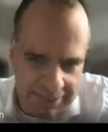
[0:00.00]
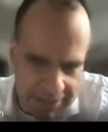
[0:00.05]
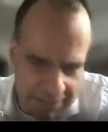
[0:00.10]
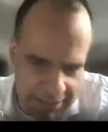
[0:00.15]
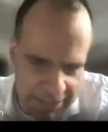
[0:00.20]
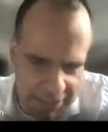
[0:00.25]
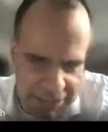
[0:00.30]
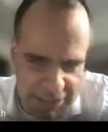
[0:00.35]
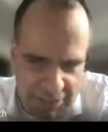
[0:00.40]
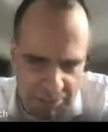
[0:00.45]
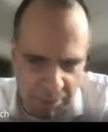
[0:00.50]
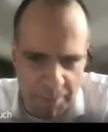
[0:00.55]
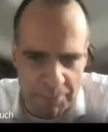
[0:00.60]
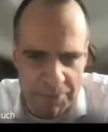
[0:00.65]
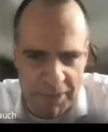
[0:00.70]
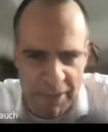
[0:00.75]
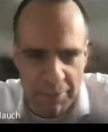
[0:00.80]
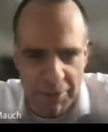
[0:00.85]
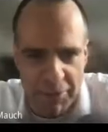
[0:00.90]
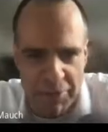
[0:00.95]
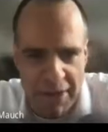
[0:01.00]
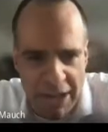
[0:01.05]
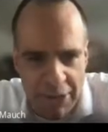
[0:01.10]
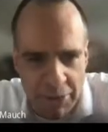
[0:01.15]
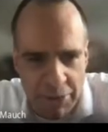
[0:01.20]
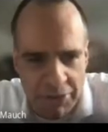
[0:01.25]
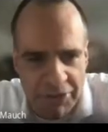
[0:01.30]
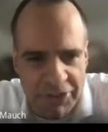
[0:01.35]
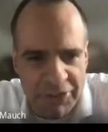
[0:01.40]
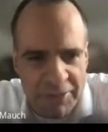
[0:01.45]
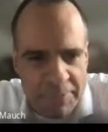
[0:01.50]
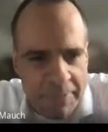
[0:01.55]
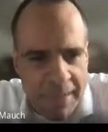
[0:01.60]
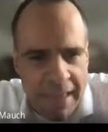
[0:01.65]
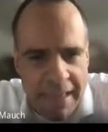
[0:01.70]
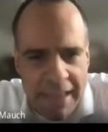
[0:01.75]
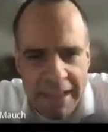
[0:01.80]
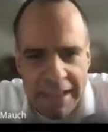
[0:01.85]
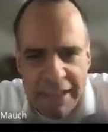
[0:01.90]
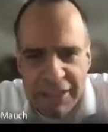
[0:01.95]
swap them around.
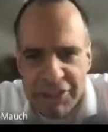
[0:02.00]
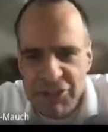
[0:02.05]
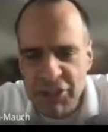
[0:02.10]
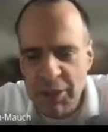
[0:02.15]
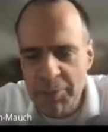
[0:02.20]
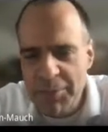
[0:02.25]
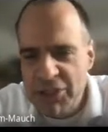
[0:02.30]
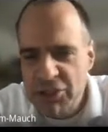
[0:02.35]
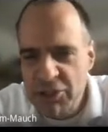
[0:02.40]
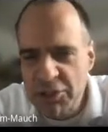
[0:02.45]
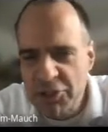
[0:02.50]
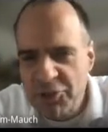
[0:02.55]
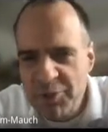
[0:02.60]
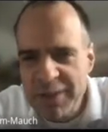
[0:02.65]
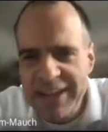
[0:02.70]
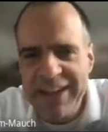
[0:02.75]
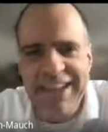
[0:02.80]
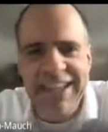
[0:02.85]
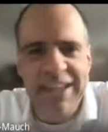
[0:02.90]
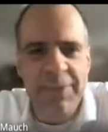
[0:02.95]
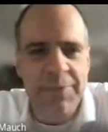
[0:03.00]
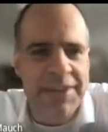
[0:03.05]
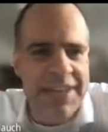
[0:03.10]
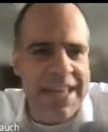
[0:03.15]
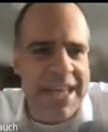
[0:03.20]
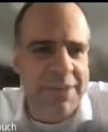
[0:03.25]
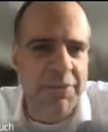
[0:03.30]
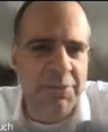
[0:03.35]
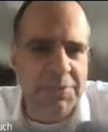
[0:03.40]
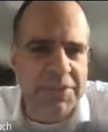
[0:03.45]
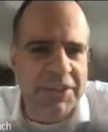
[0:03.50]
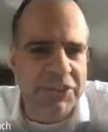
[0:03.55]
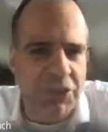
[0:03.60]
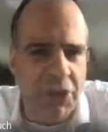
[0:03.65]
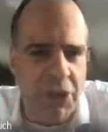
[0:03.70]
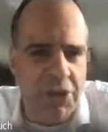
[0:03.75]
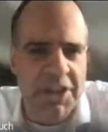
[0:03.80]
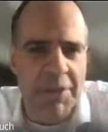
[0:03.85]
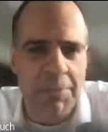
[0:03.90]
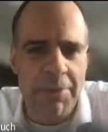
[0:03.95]
So we should really, whenever we
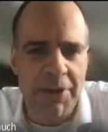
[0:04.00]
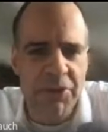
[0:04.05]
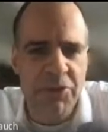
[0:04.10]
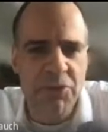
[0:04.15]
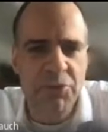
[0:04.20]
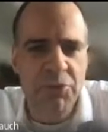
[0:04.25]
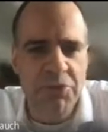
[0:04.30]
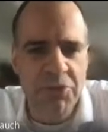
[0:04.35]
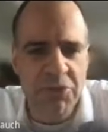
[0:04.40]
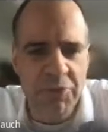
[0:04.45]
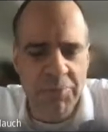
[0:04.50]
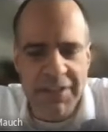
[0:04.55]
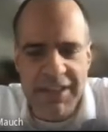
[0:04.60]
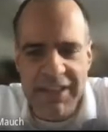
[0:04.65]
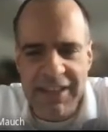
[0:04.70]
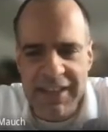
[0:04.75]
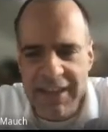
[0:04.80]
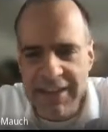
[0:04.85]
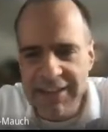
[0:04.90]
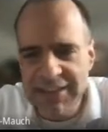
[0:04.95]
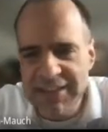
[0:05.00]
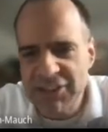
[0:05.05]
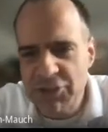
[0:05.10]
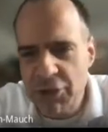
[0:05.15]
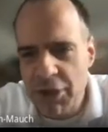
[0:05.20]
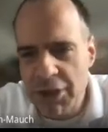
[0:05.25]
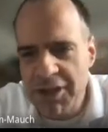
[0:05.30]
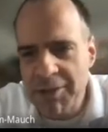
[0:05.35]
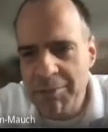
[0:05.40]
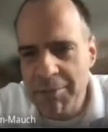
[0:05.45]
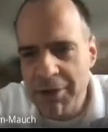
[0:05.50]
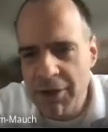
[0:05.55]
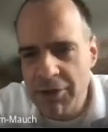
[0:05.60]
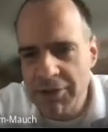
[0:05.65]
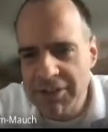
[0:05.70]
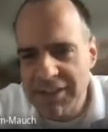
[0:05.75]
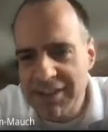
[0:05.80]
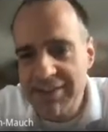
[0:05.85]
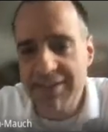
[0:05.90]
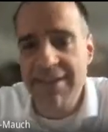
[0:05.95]
talk about 2-qubit gates, talk
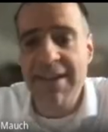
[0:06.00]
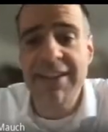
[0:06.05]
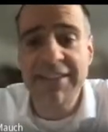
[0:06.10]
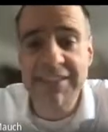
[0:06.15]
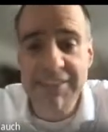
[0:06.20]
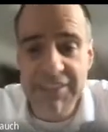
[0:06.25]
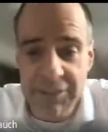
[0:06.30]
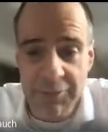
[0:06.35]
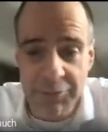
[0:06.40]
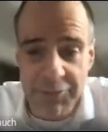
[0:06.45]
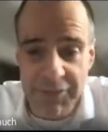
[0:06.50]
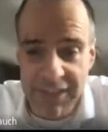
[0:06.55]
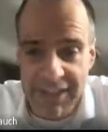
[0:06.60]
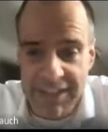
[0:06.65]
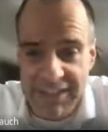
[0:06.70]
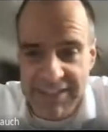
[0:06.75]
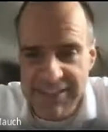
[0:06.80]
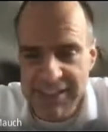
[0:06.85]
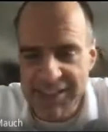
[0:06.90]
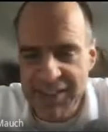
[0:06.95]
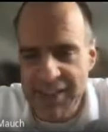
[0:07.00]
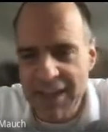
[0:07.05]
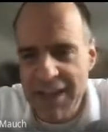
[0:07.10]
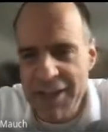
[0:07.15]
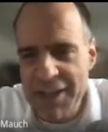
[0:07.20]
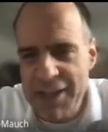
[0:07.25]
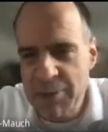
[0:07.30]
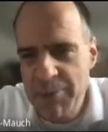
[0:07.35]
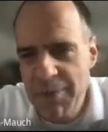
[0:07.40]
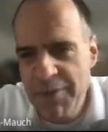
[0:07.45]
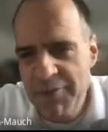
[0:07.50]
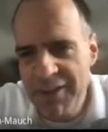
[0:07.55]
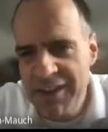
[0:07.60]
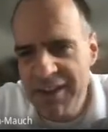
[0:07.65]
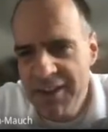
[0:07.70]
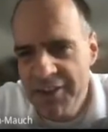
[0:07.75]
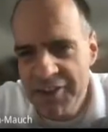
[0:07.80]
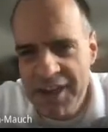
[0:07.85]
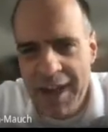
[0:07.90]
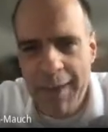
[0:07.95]
about classes of gates that are
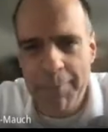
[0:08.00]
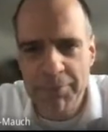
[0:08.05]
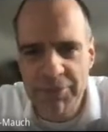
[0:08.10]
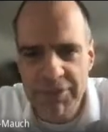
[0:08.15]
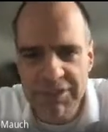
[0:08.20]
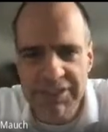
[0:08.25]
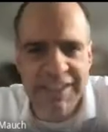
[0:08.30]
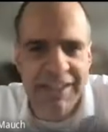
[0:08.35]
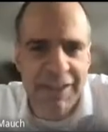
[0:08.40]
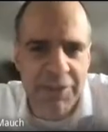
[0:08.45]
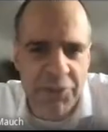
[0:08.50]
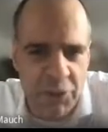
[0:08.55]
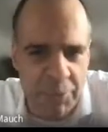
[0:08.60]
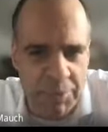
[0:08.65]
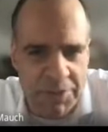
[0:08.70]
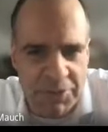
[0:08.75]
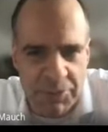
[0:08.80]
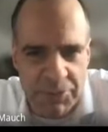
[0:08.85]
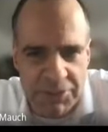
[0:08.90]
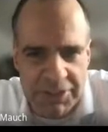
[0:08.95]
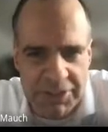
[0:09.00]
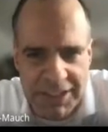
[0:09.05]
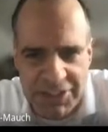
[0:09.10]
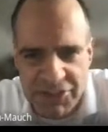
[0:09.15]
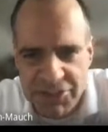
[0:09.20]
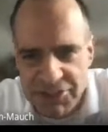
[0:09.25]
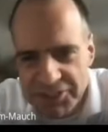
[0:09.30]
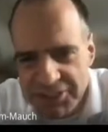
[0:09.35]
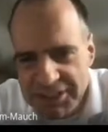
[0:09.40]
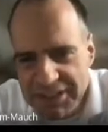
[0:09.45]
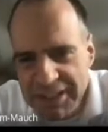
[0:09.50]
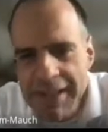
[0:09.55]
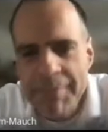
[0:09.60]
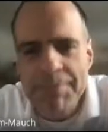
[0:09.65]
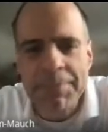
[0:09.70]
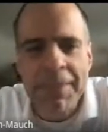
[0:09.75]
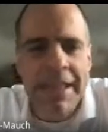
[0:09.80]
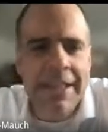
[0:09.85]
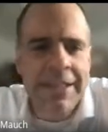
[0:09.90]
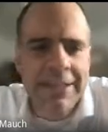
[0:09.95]
equivalent up to single qubit rotations,
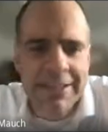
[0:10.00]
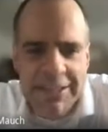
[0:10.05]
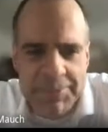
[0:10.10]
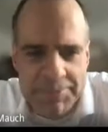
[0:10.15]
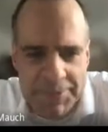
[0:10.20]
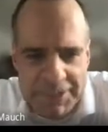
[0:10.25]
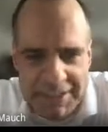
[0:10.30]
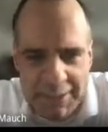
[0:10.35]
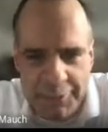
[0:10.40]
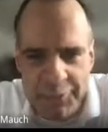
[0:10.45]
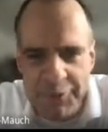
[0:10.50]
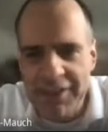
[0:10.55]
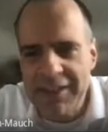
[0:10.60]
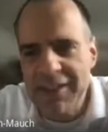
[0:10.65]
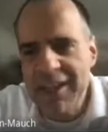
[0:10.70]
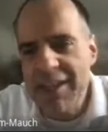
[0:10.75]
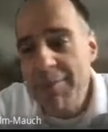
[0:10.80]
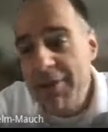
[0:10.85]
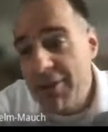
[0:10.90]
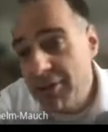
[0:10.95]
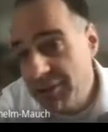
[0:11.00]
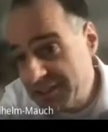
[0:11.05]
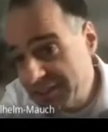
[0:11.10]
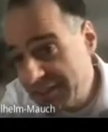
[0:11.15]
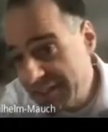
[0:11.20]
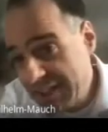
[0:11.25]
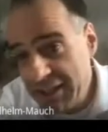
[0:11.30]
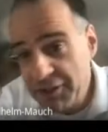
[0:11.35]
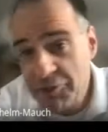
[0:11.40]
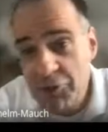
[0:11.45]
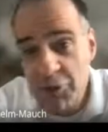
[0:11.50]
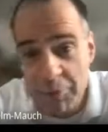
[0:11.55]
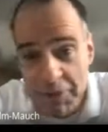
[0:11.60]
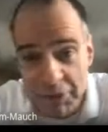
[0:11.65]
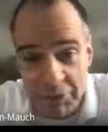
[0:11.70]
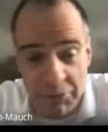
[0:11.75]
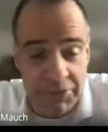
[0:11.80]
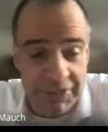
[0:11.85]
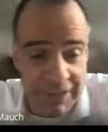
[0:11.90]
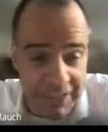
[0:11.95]
specifically because single
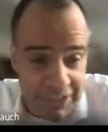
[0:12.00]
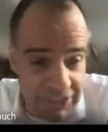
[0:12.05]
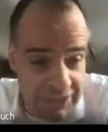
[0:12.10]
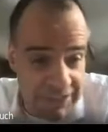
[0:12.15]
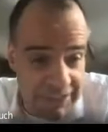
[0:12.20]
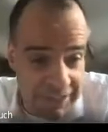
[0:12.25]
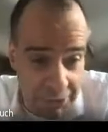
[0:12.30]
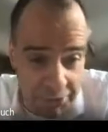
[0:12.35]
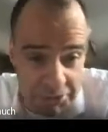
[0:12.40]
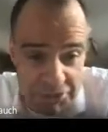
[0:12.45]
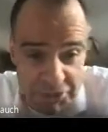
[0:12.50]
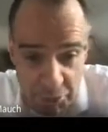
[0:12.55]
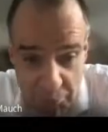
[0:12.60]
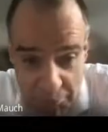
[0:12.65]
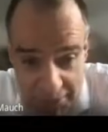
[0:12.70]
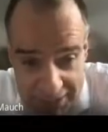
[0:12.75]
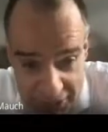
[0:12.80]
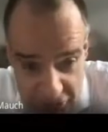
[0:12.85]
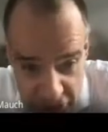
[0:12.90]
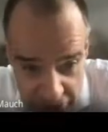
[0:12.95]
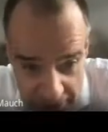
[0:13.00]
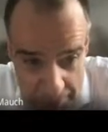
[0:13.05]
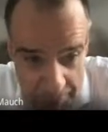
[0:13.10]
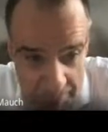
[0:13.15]
qubit rotations are also really cheap.